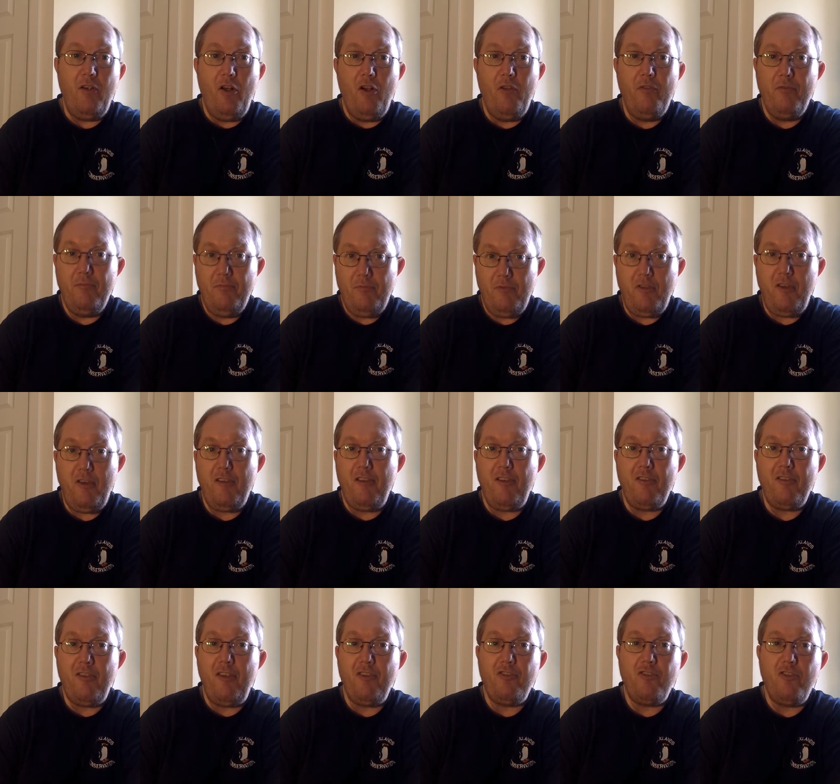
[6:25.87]
uh, the
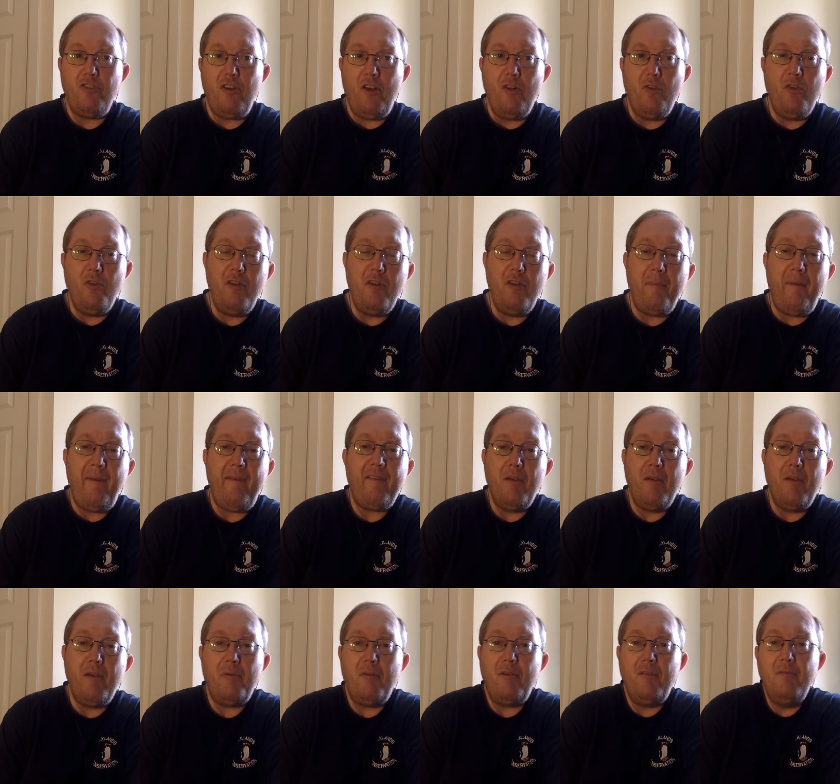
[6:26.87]
Testogel and
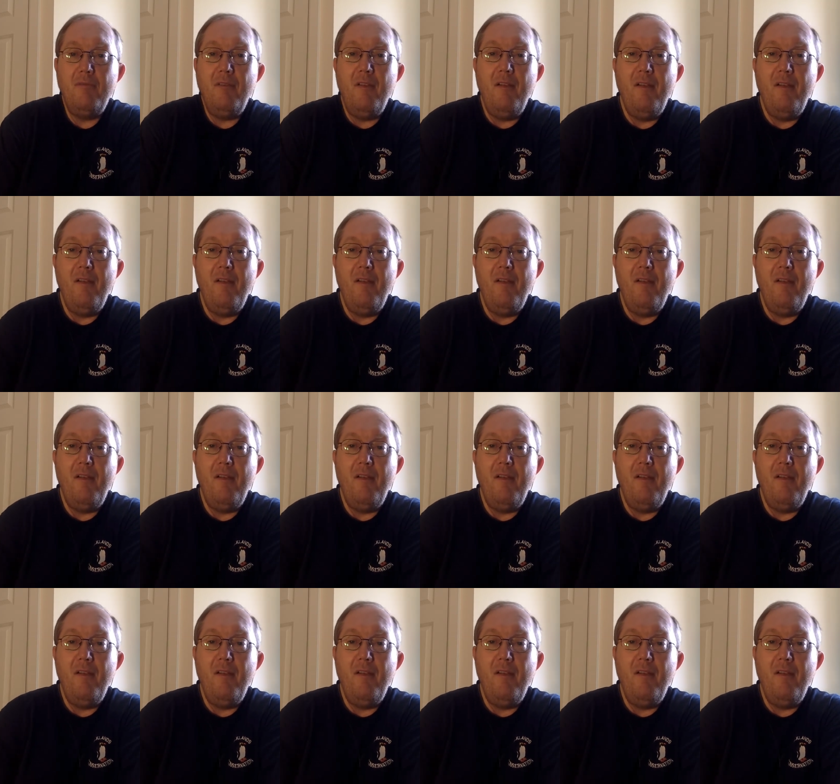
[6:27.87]
libido, but